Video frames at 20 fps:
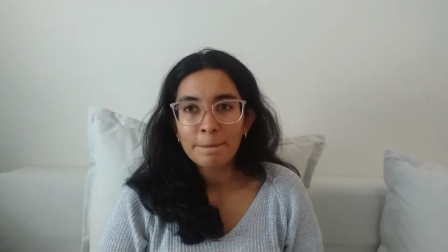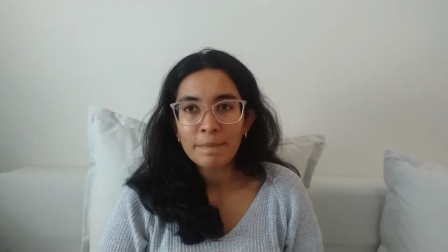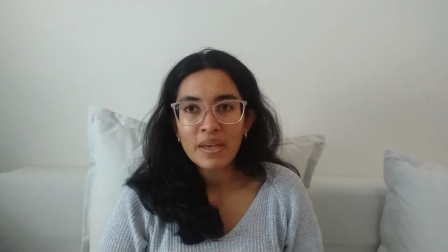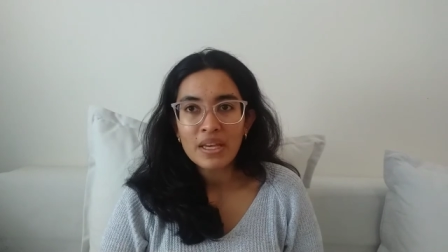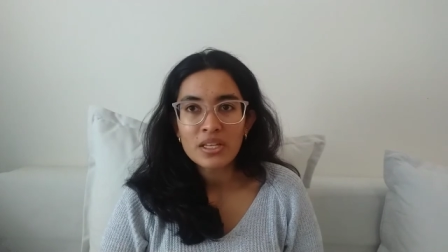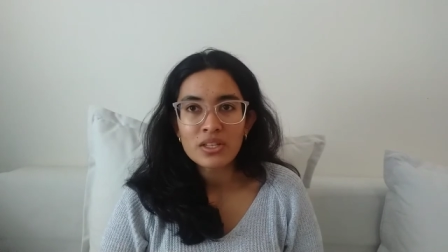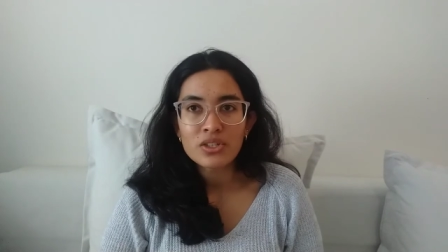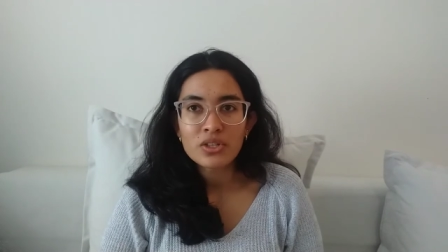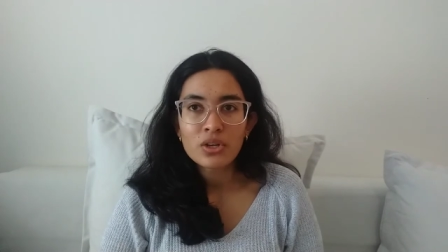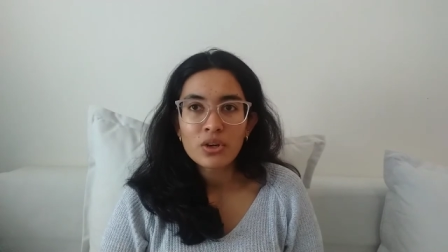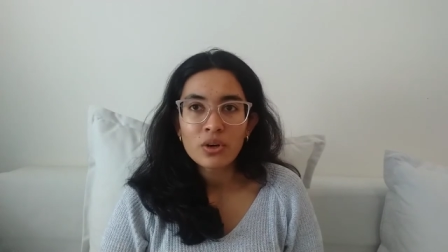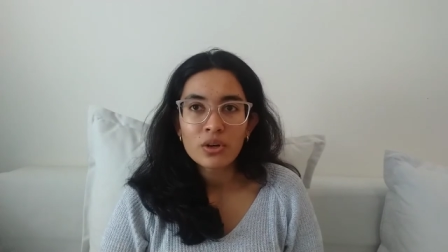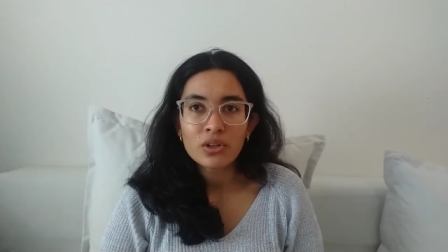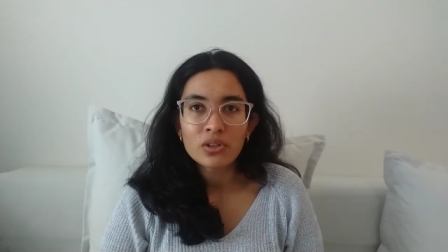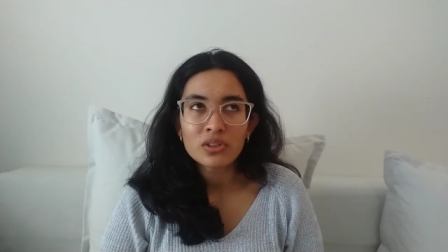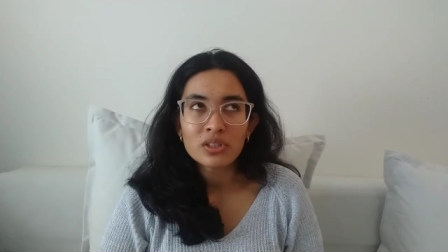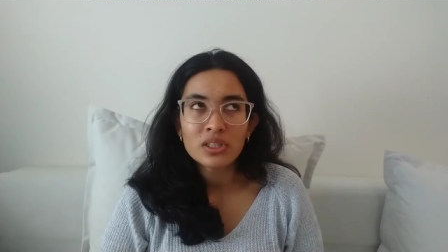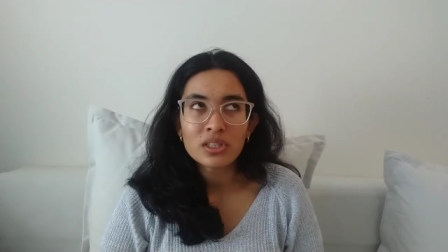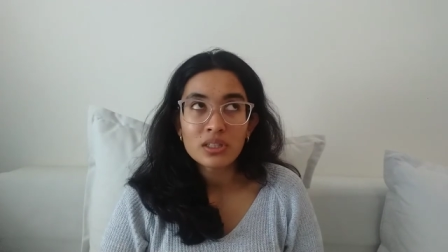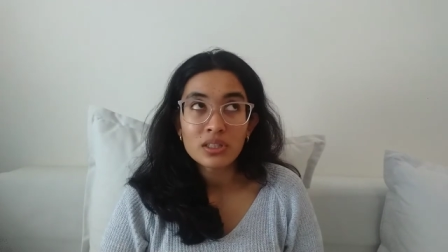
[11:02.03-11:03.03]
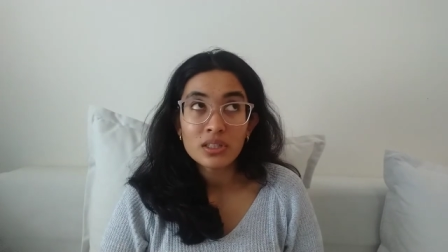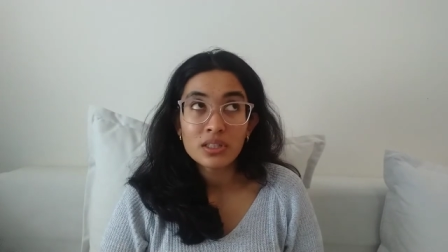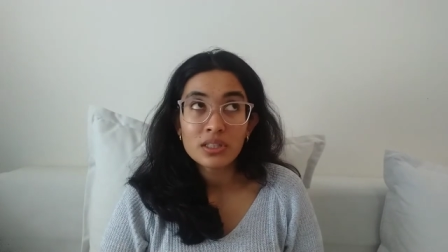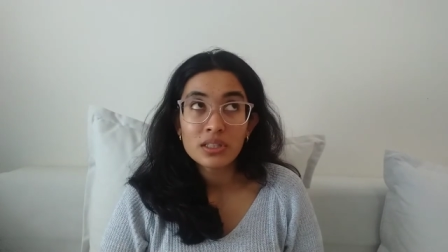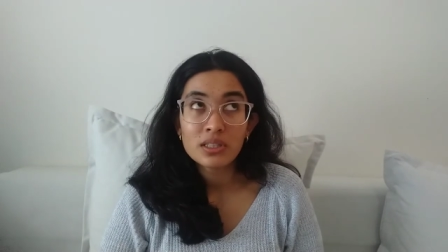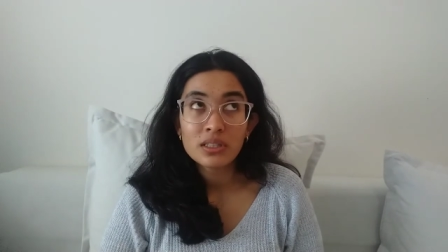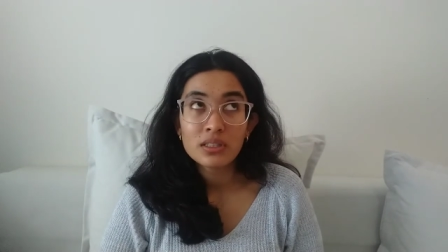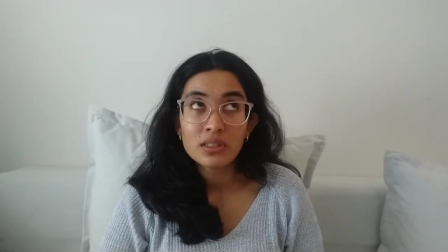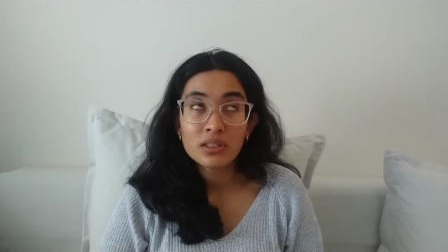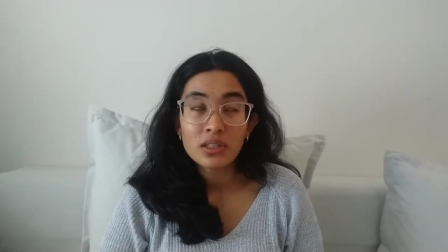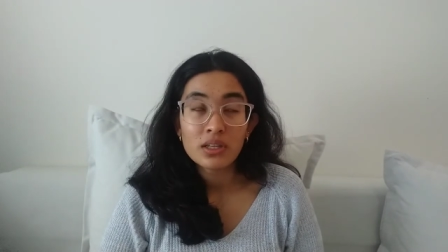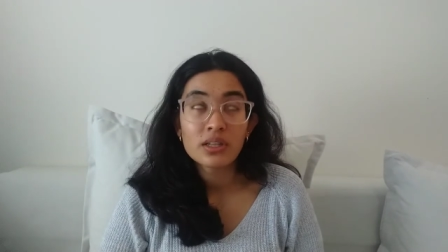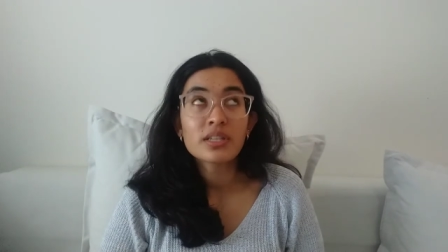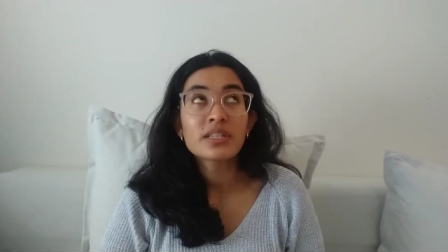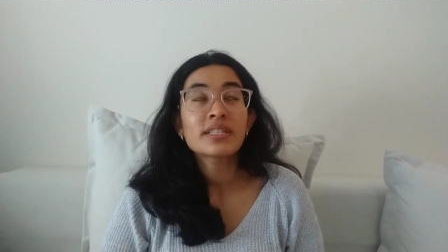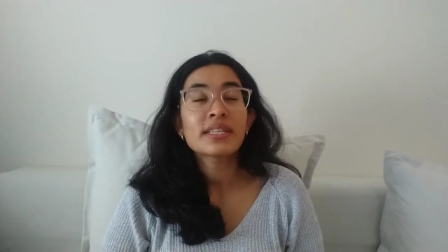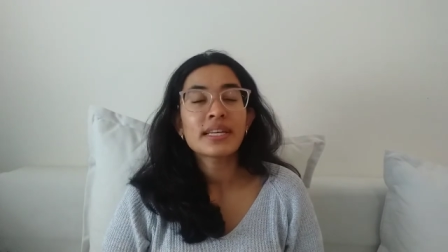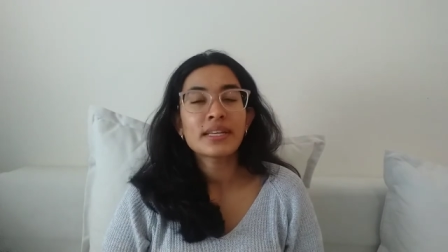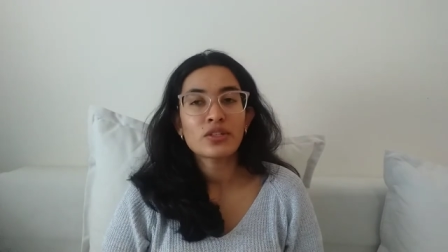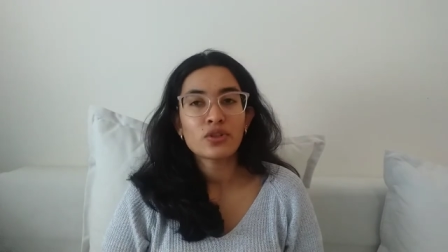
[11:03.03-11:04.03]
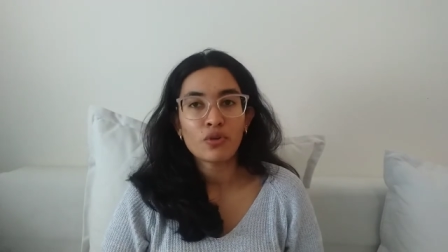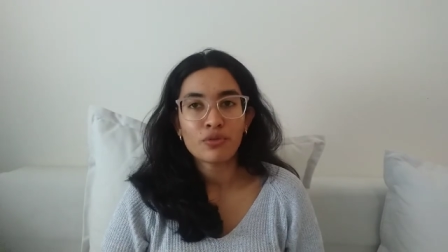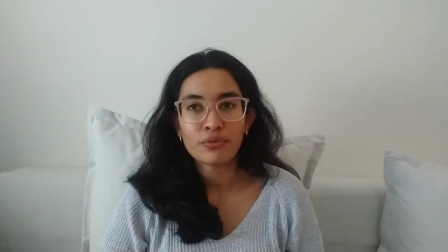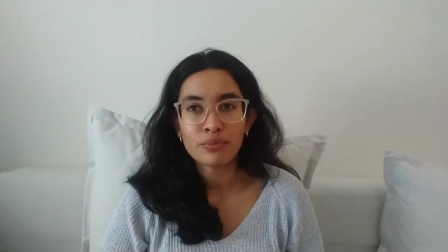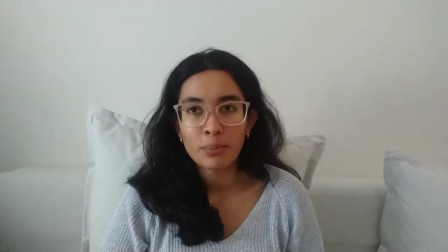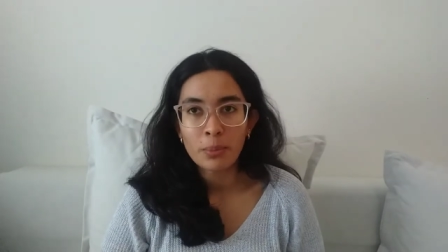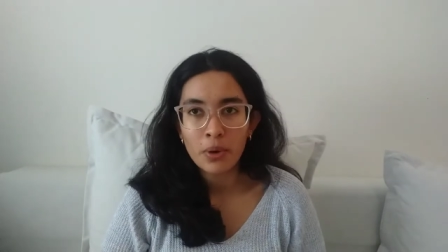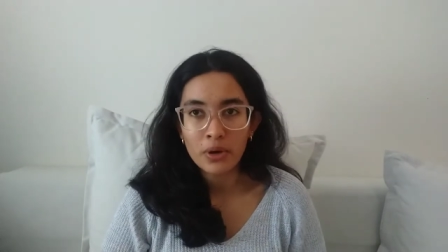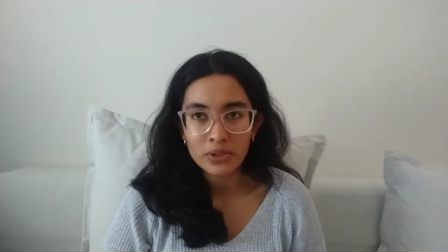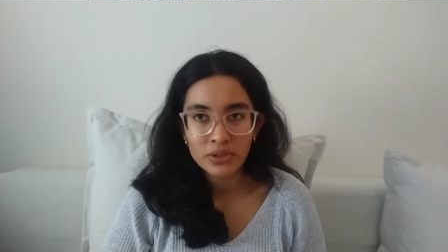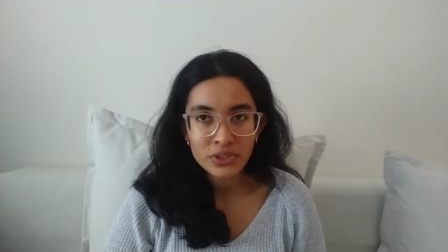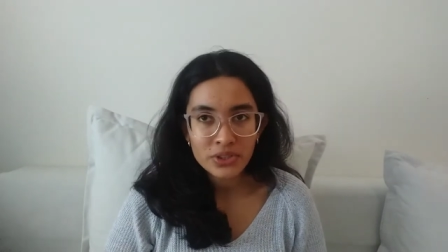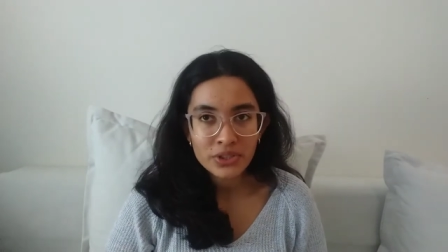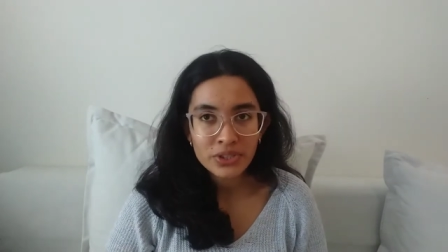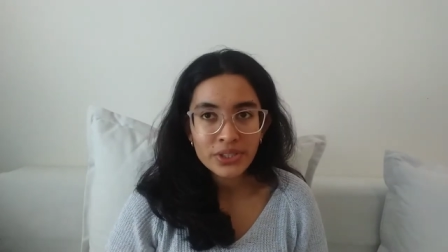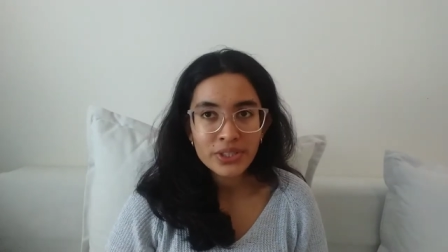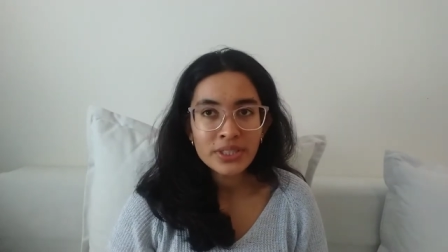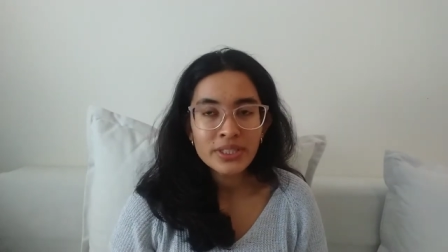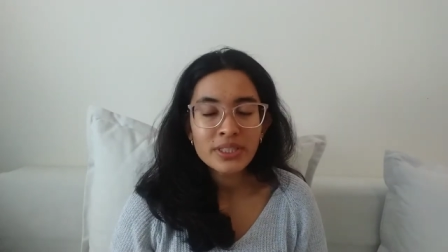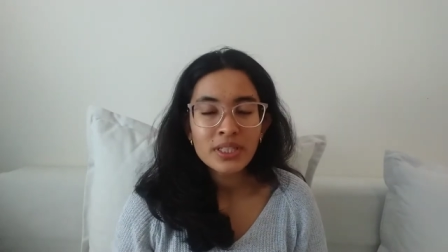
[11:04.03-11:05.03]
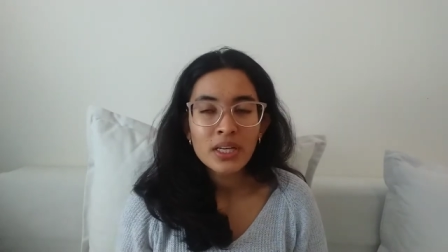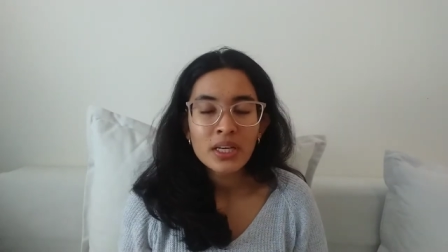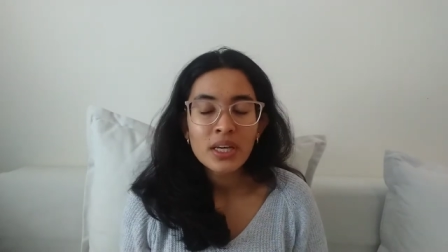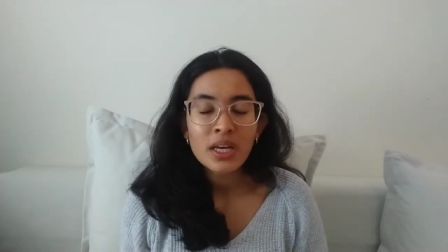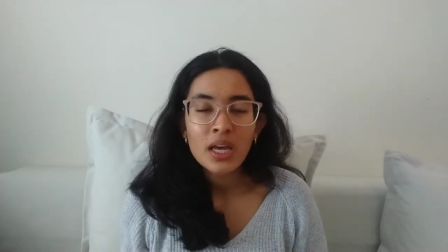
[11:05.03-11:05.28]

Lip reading: It's called The Descent of Monsters,